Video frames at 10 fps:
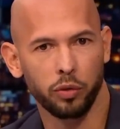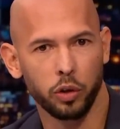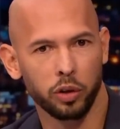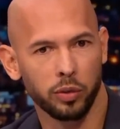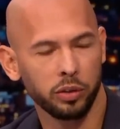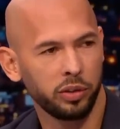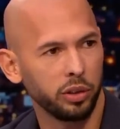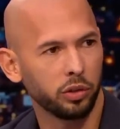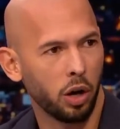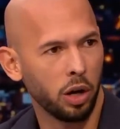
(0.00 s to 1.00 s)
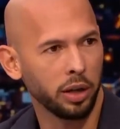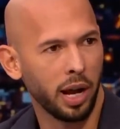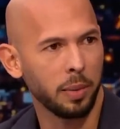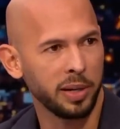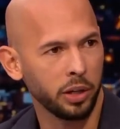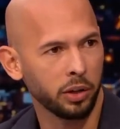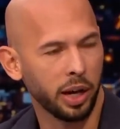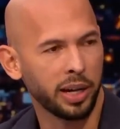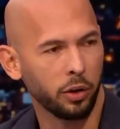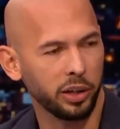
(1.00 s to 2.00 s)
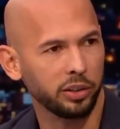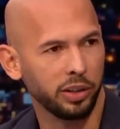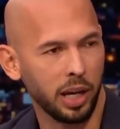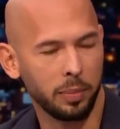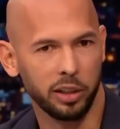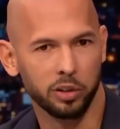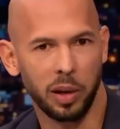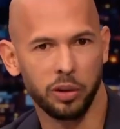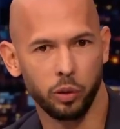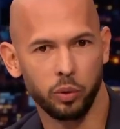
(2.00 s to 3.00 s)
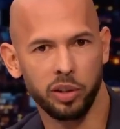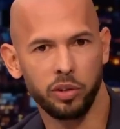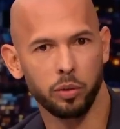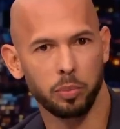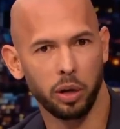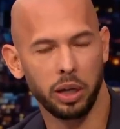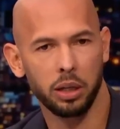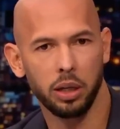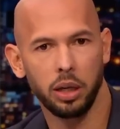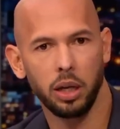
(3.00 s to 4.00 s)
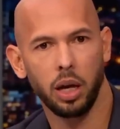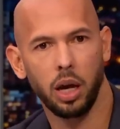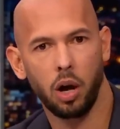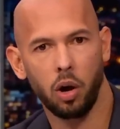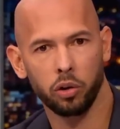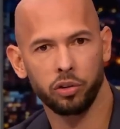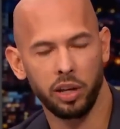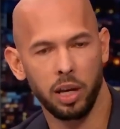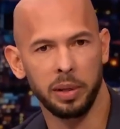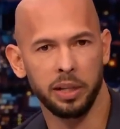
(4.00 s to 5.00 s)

of the universe, he is gone, and I am here, and I carry his name, and it is my duty to bring honor to him.